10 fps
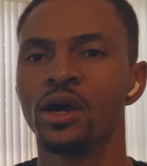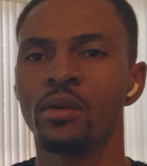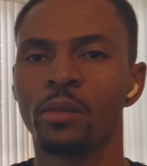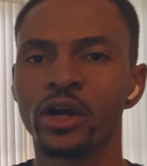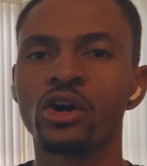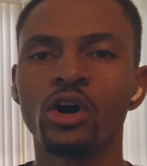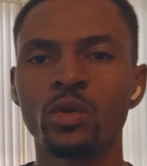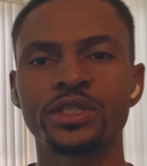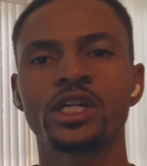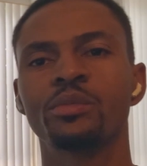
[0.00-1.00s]
My goal
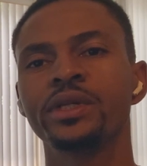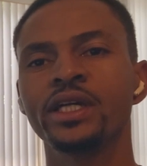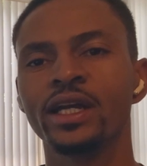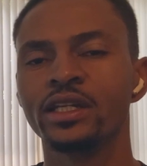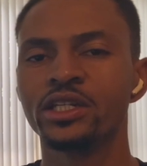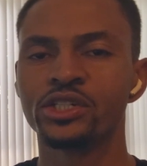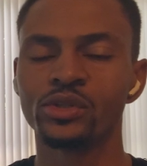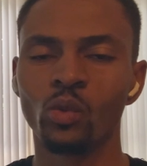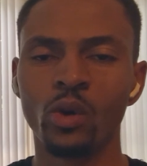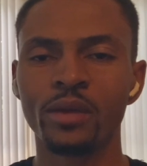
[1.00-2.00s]
was to complete at least
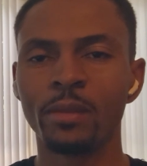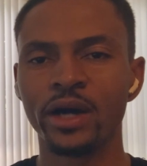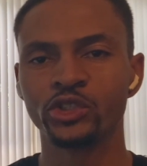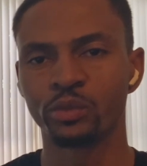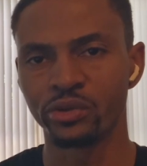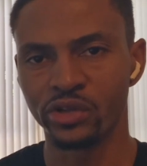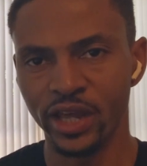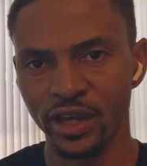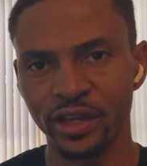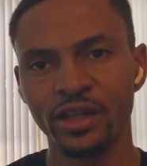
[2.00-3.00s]
one module per
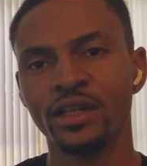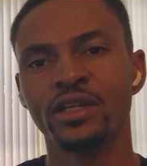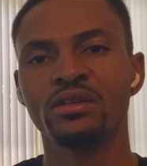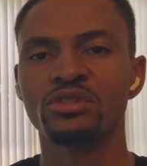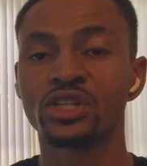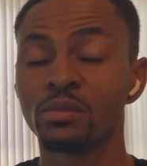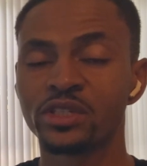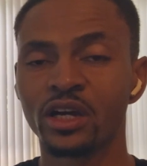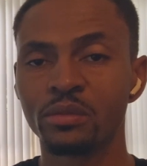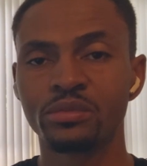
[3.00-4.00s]
day.
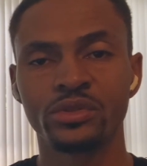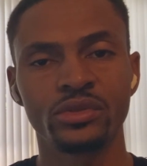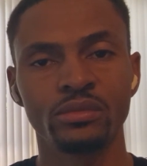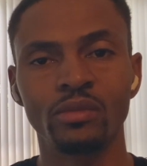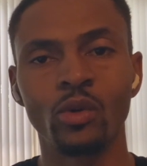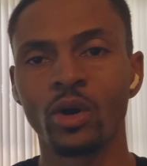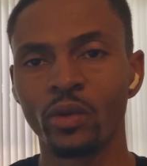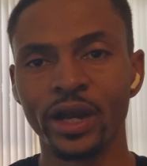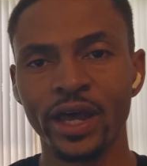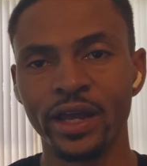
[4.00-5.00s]
Sometimes more
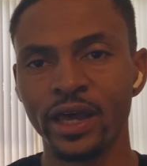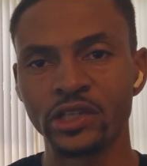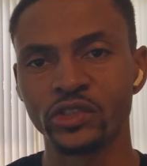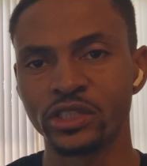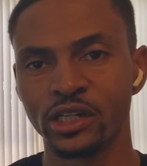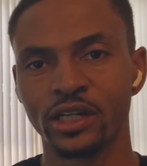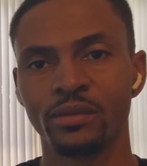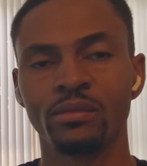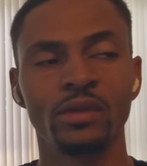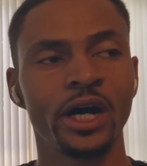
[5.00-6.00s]
when I had extra
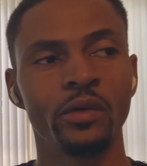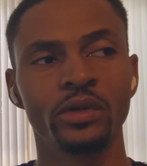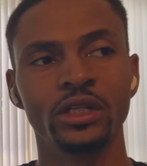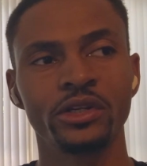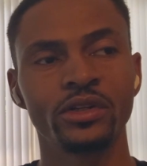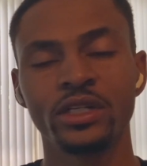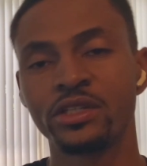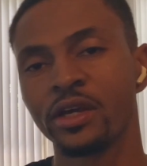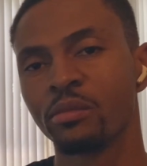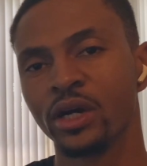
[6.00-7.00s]
time. I would literally
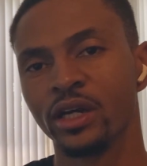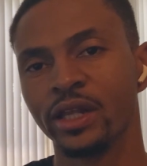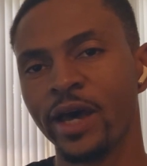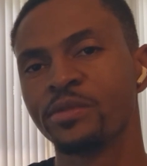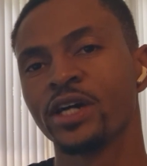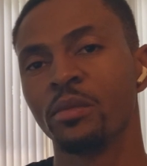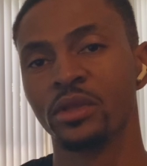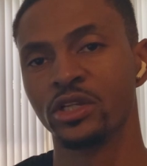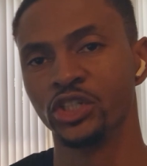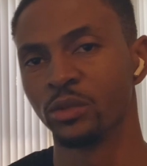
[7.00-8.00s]
take my laptop
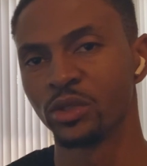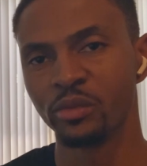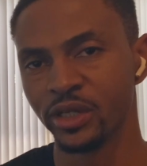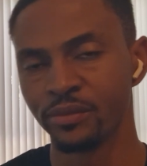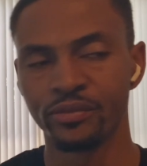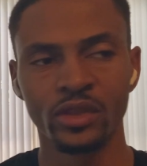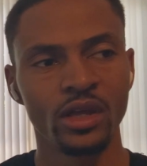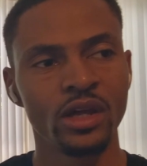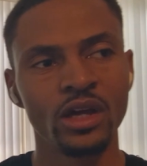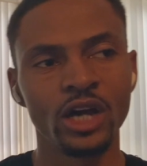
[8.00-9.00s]
in the gym with me.
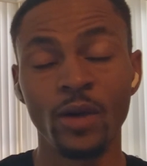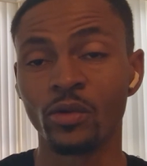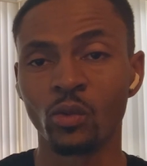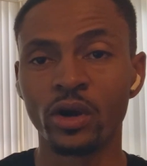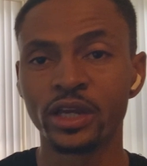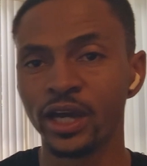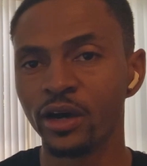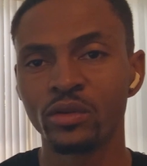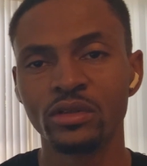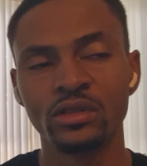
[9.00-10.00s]
I would work
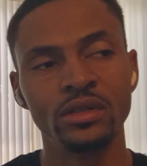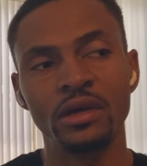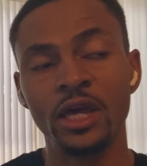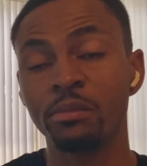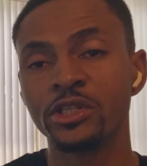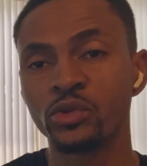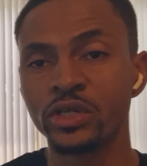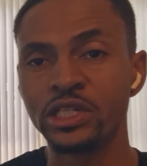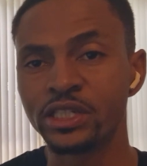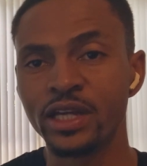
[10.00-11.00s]
out. In
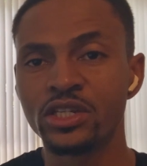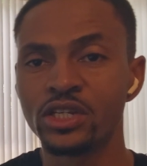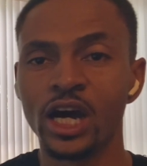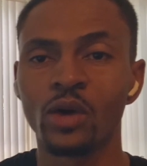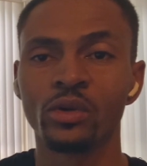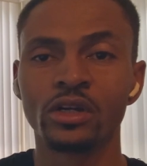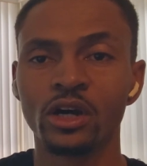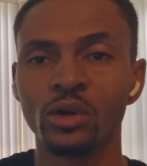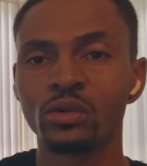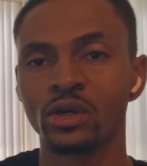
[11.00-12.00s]
between sets, I would
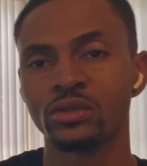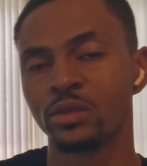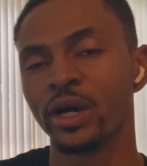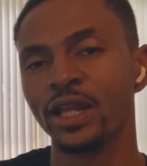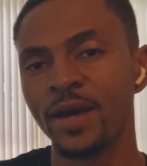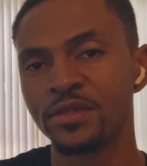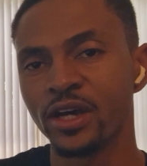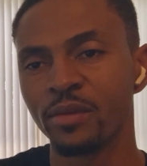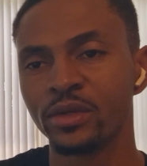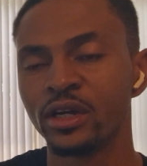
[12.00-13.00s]
go to my
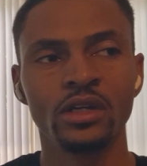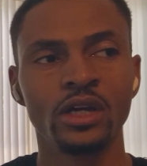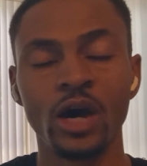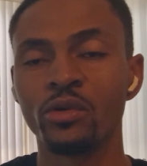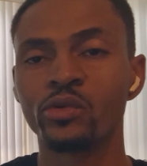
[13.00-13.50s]
laptop. I would